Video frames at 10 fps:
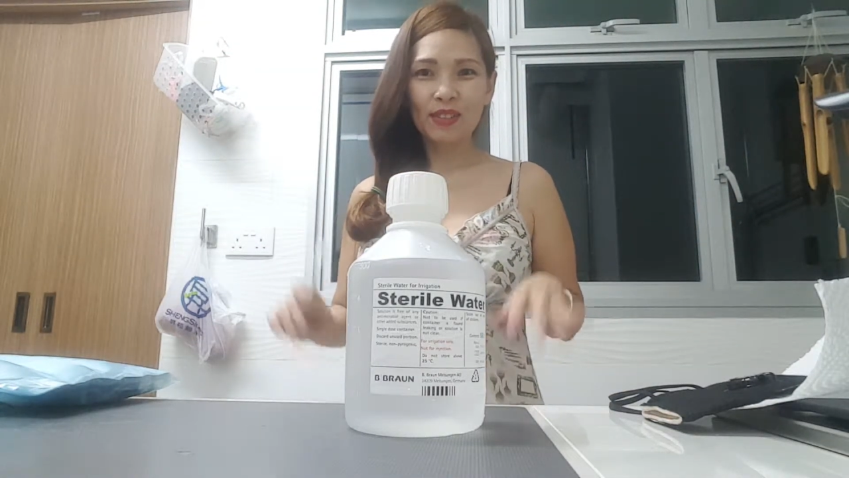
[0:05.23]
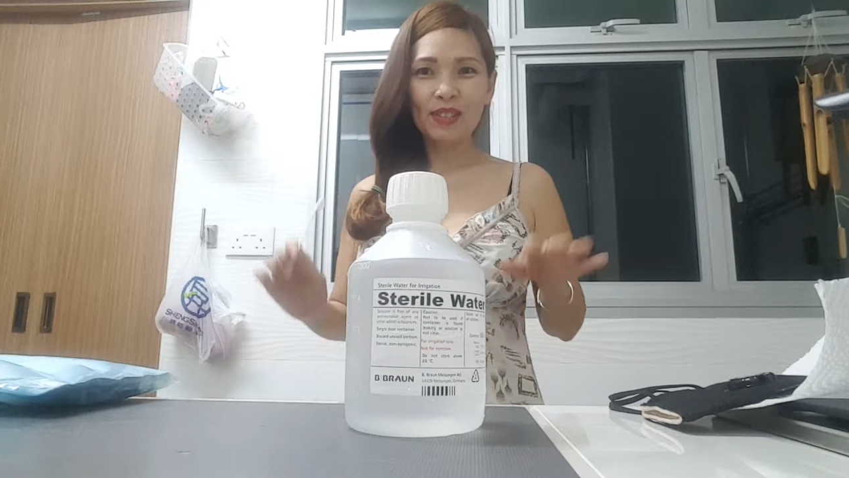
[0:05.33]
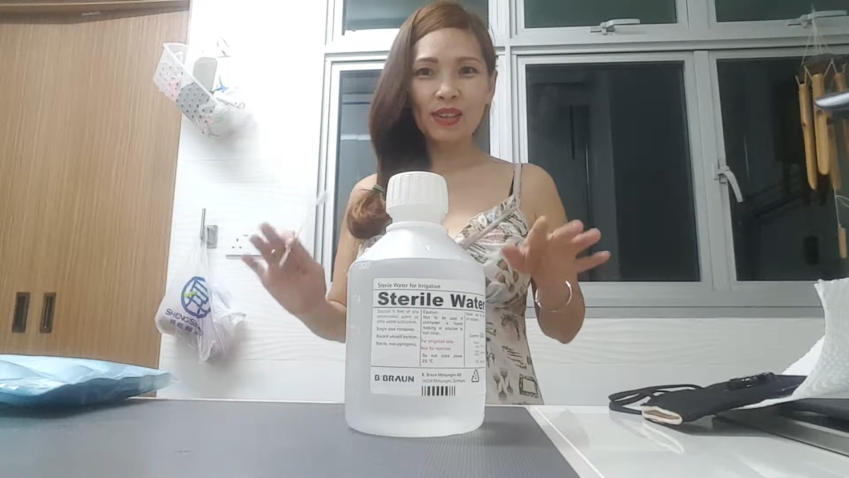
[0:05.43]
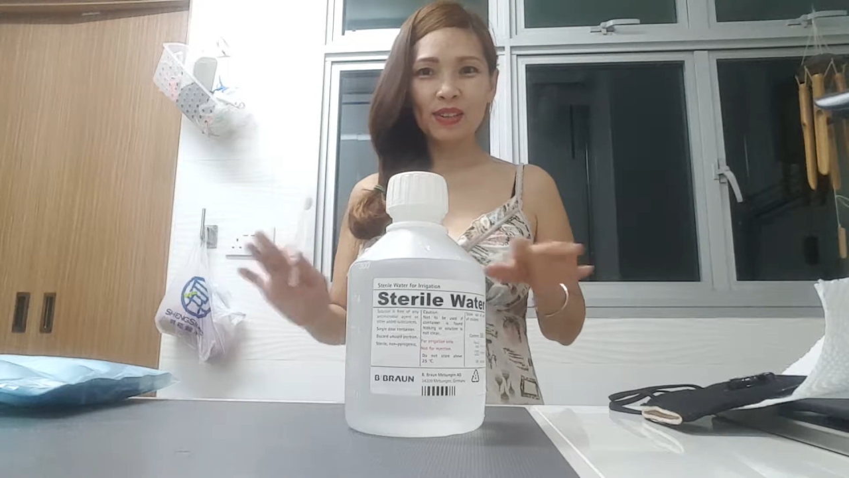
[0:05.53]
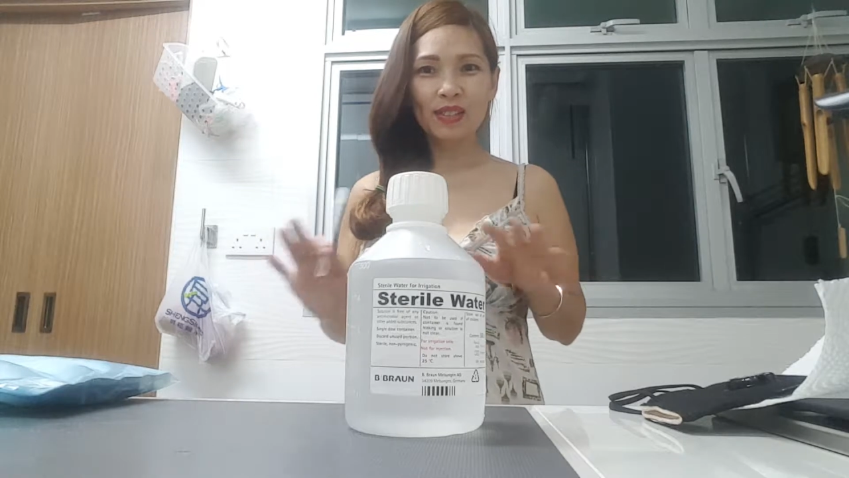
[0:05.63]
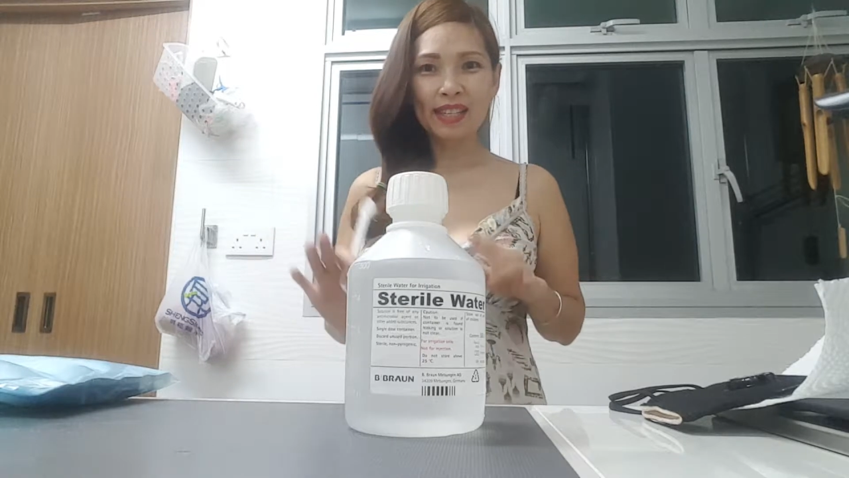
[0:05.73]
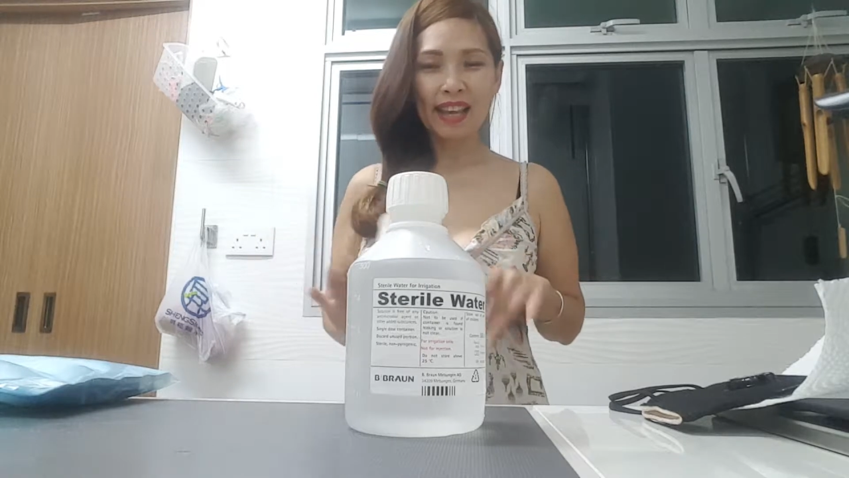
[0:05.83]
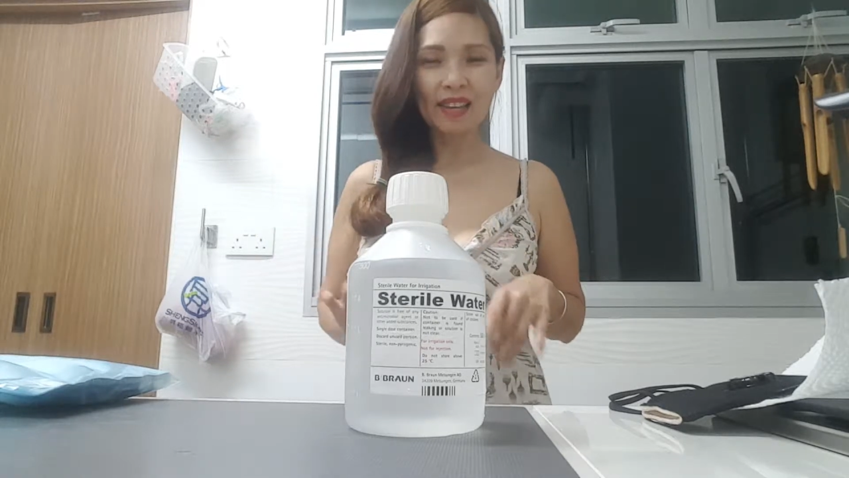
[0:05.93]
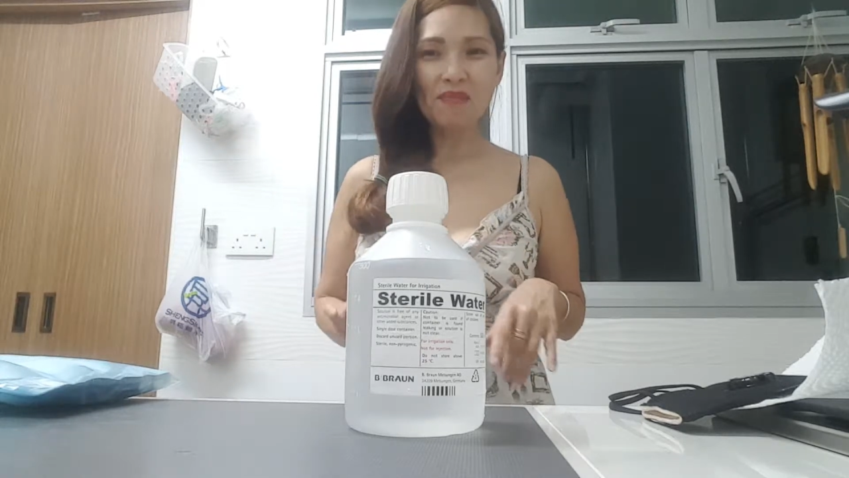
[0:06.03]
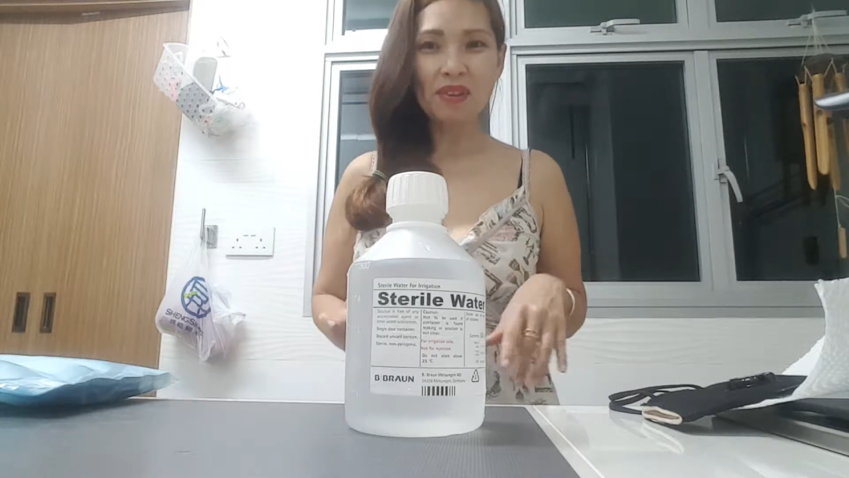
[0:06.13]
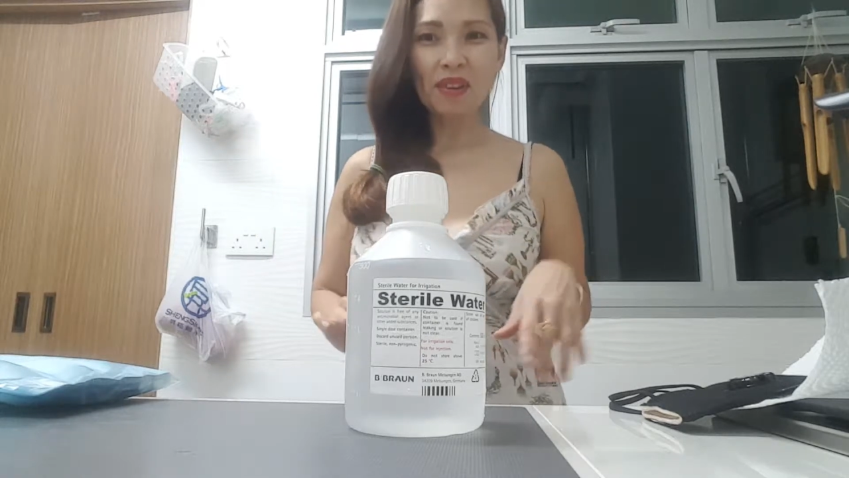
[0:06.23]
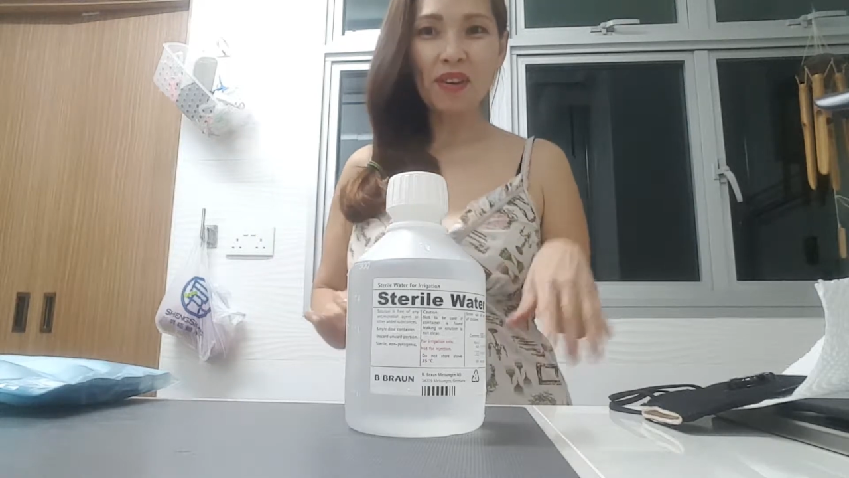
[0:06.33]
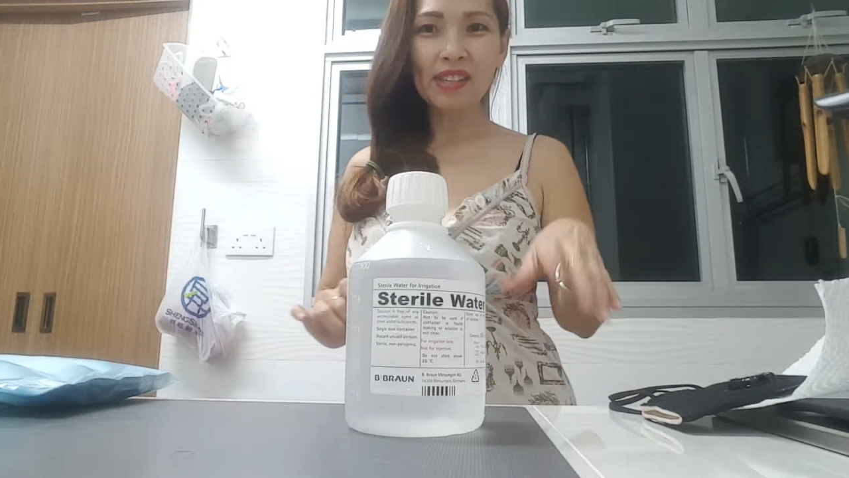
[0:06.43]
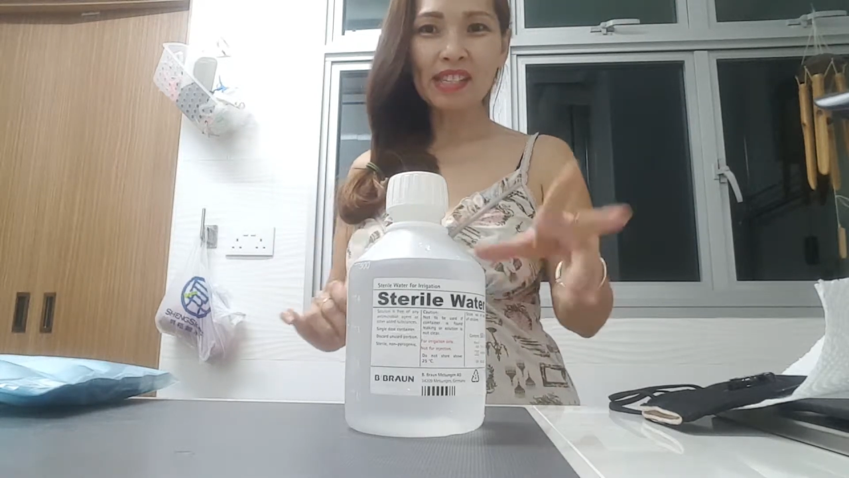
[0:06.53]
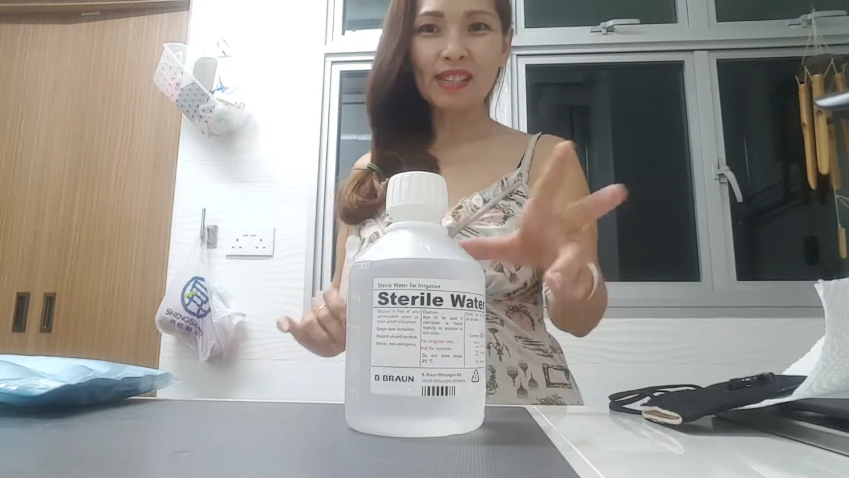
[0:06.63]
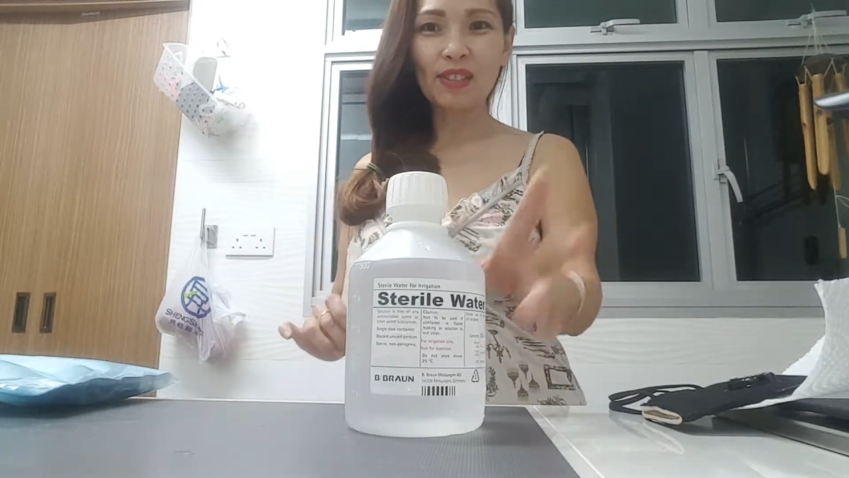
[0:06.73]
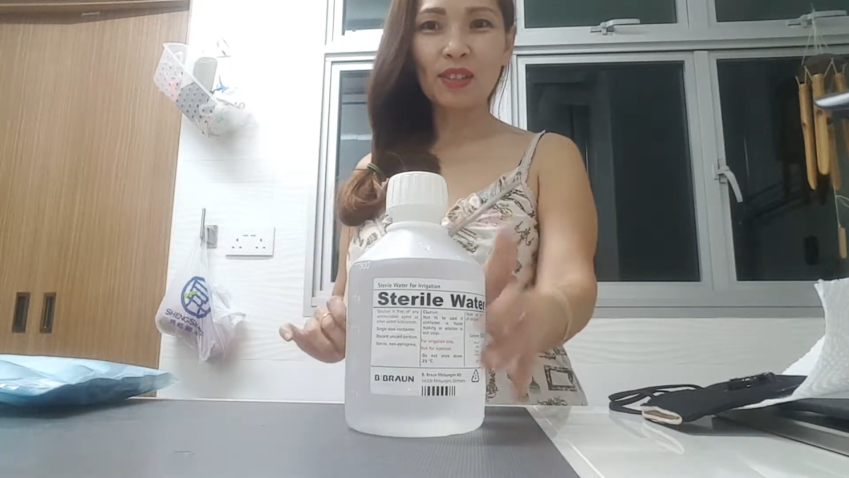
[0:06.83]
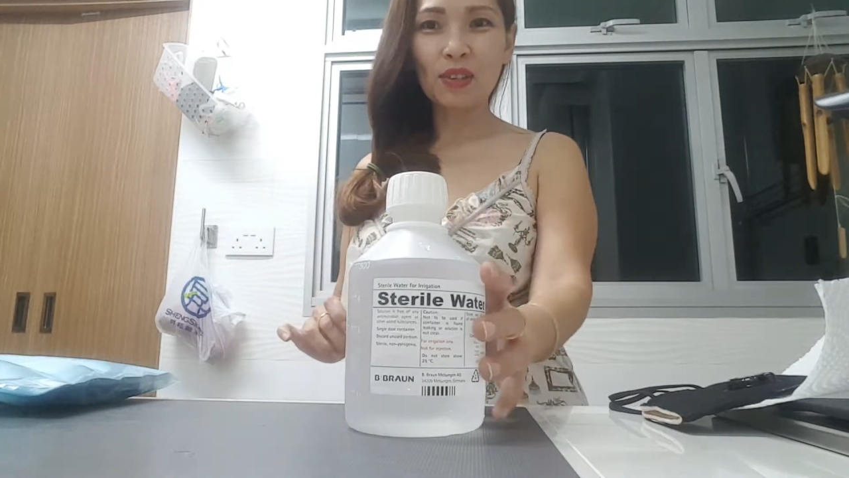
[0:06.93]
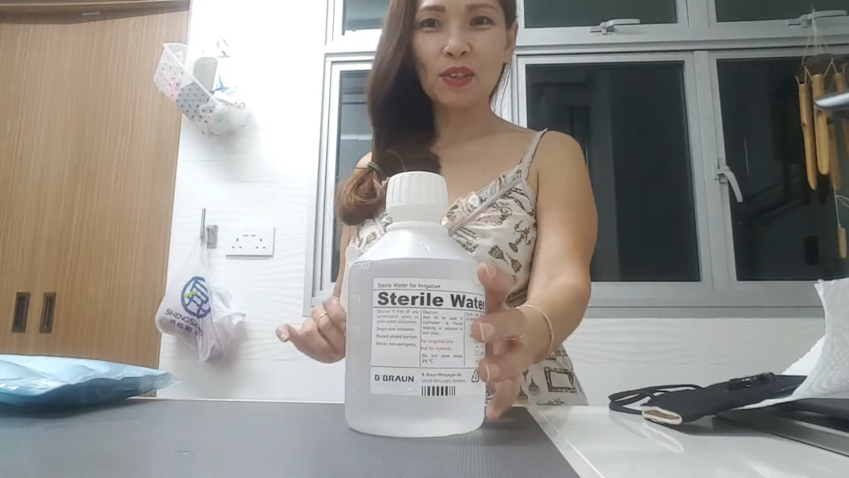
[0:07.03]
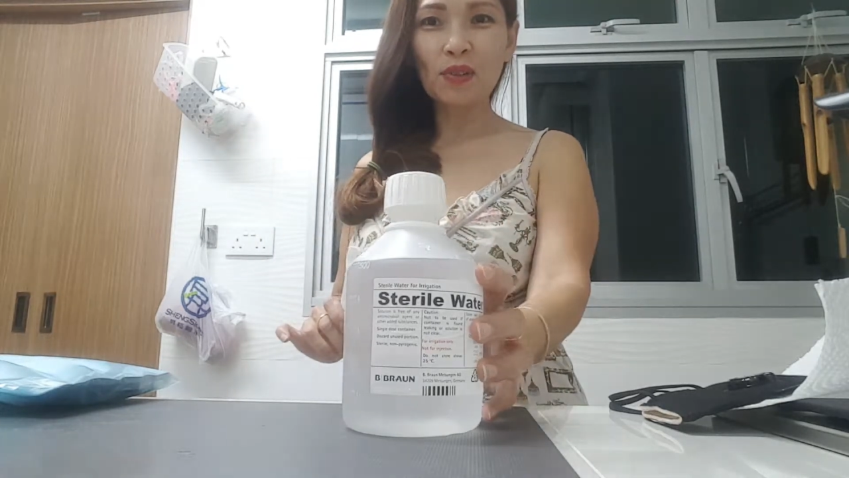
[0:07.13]
So today we're going to
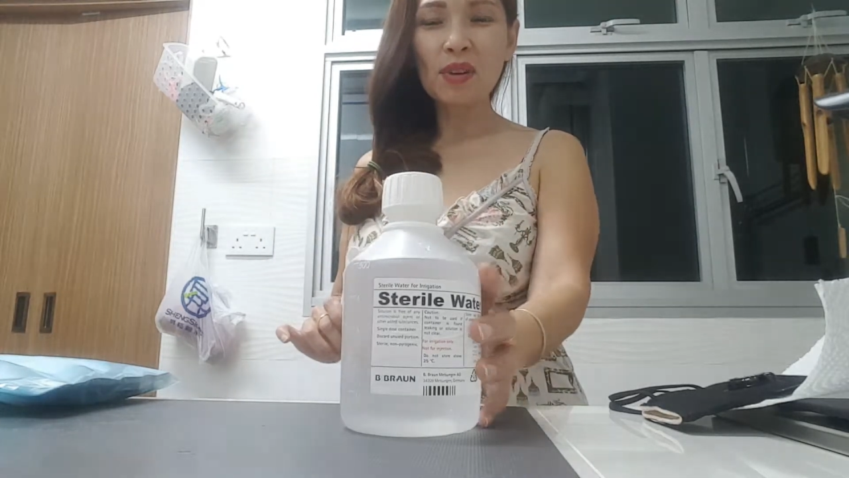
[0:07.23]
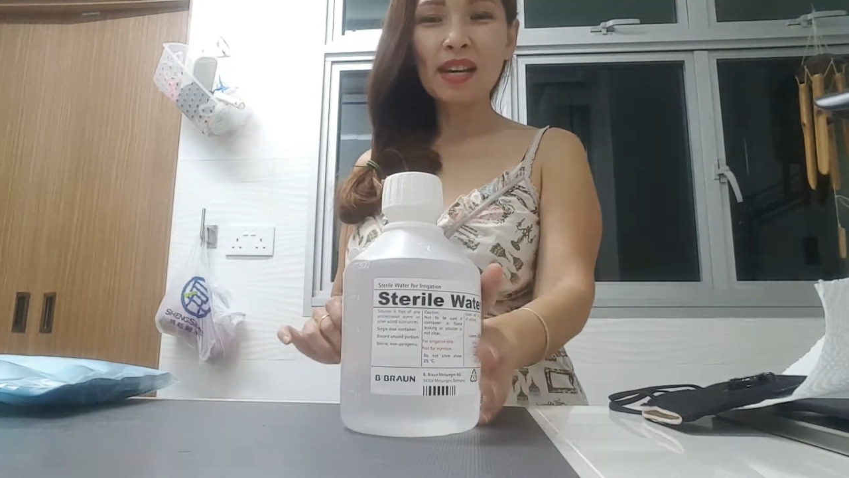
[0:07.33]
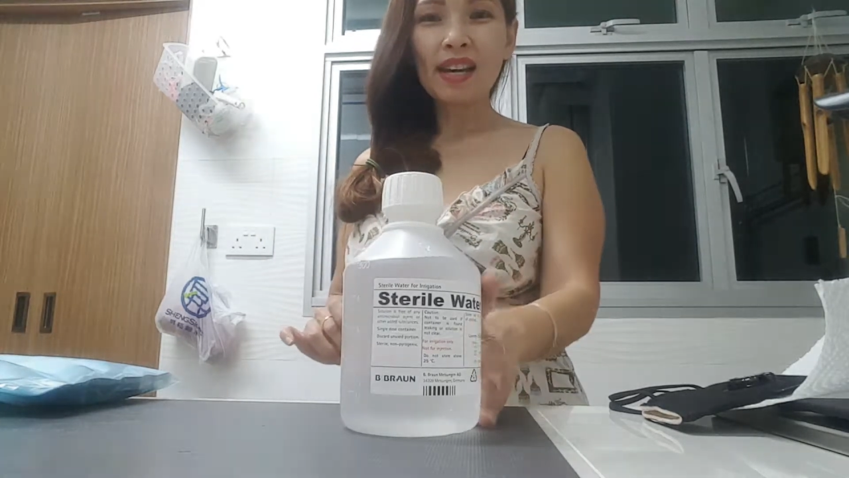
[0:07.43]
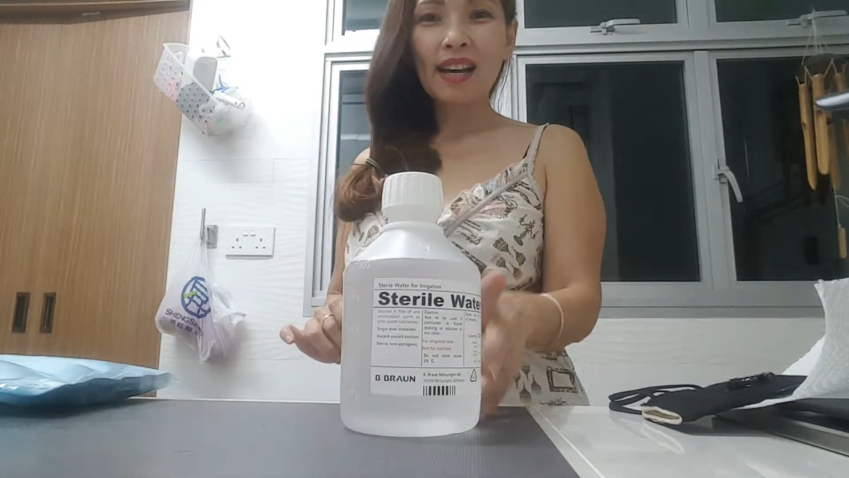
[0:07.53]
do